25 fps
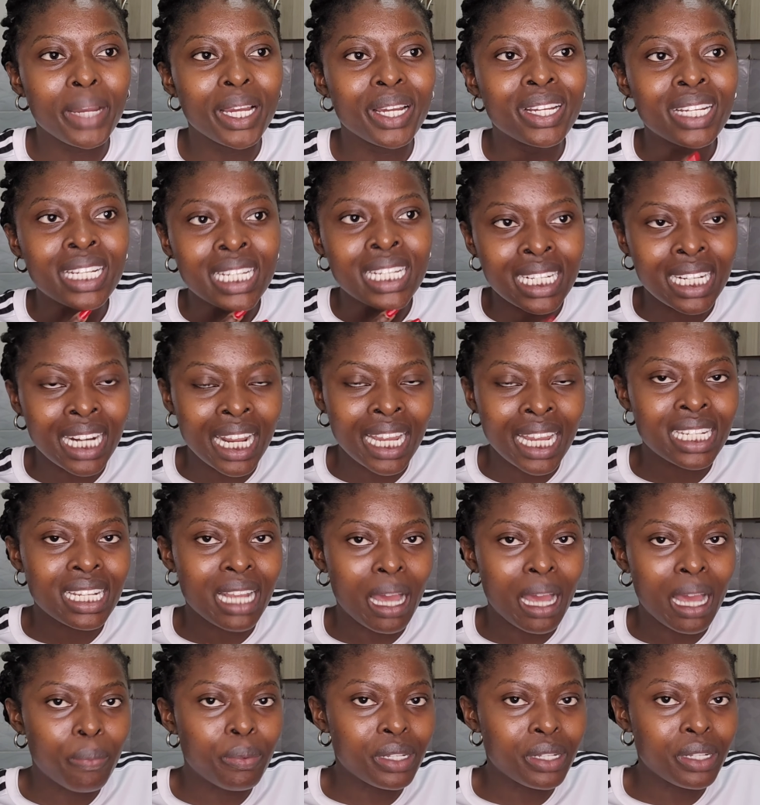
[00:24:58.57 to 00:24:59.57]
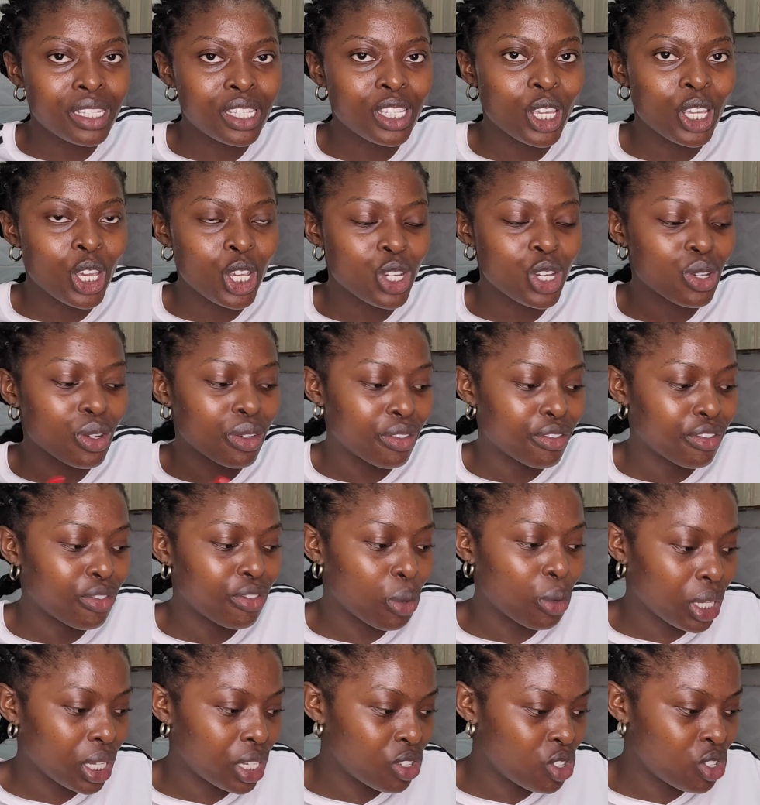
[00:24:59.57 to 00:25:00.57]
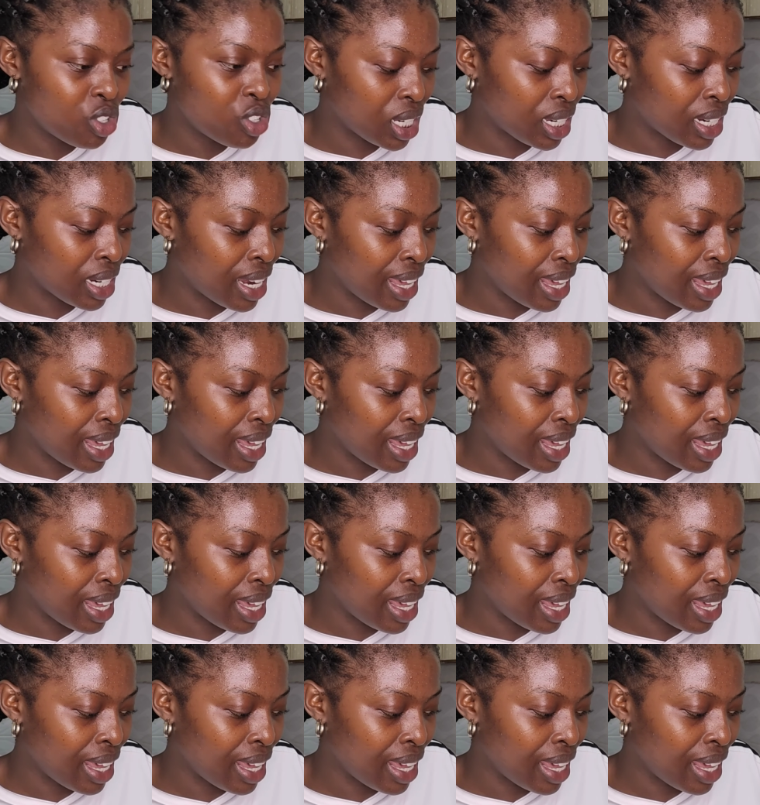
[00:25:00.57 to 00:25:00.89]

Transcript: great appreciation for aging.